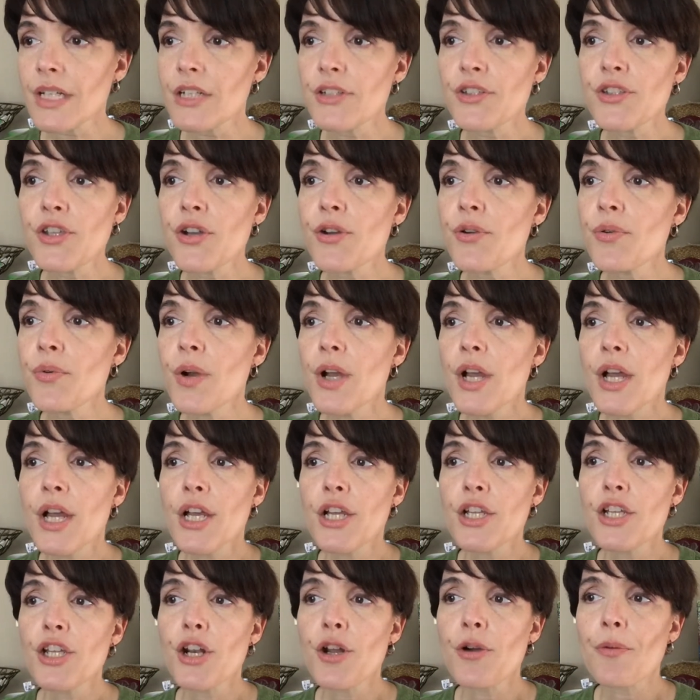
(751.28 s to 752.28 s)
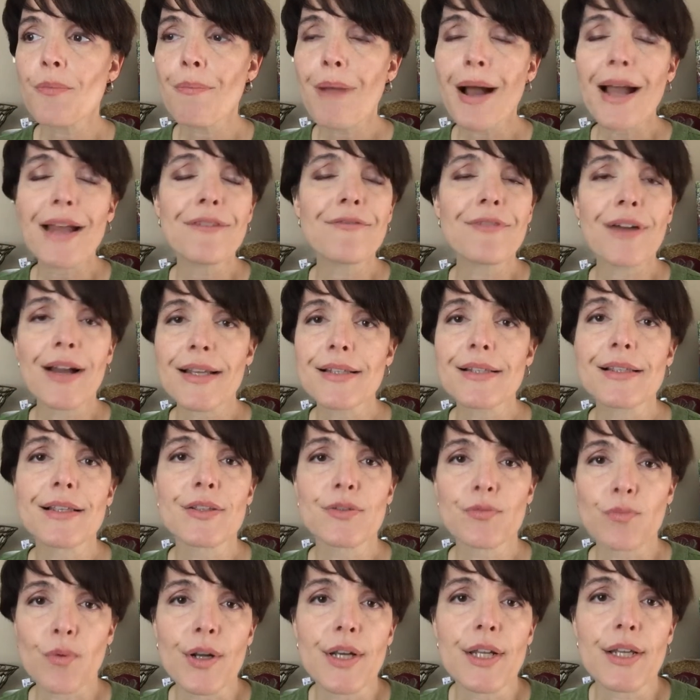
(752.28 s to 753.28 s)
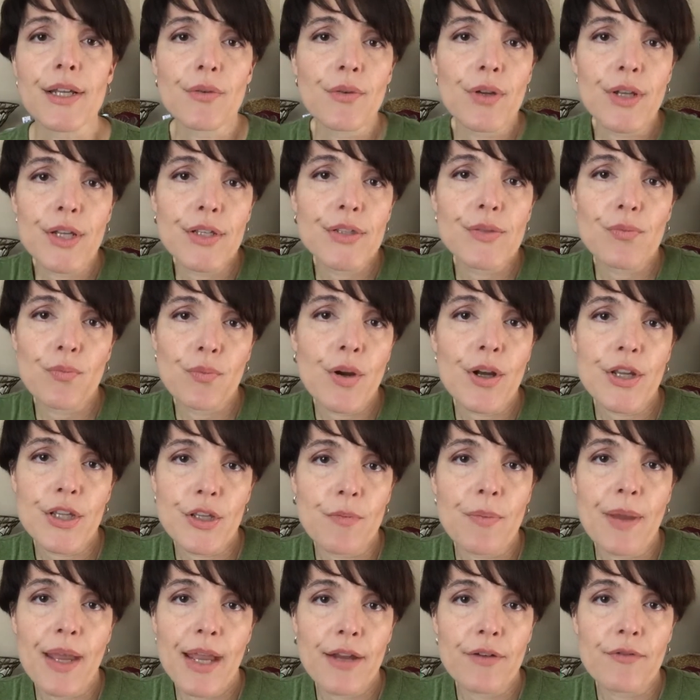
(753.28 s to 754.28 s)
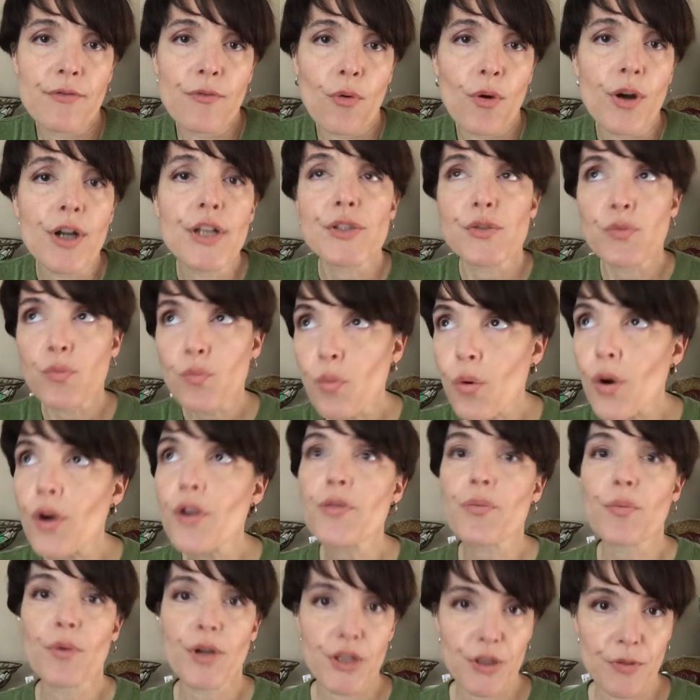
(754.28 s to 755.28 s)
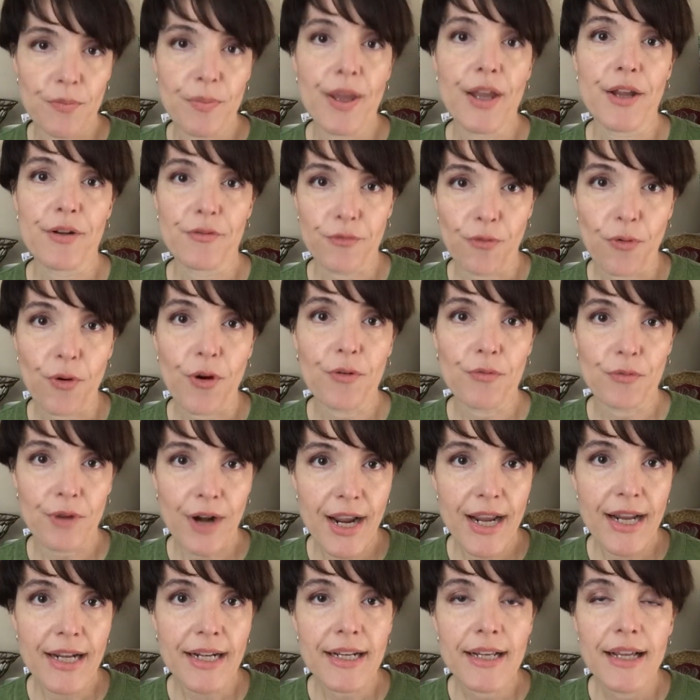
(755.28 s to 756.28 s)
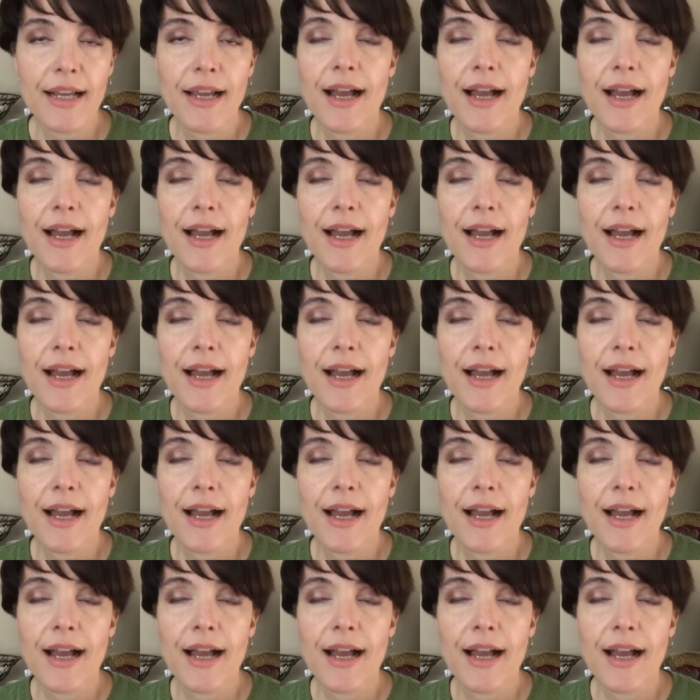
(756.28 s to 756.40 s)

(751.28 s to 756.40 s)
So, my advice is what you paid for it. It's worth what you paid for, right?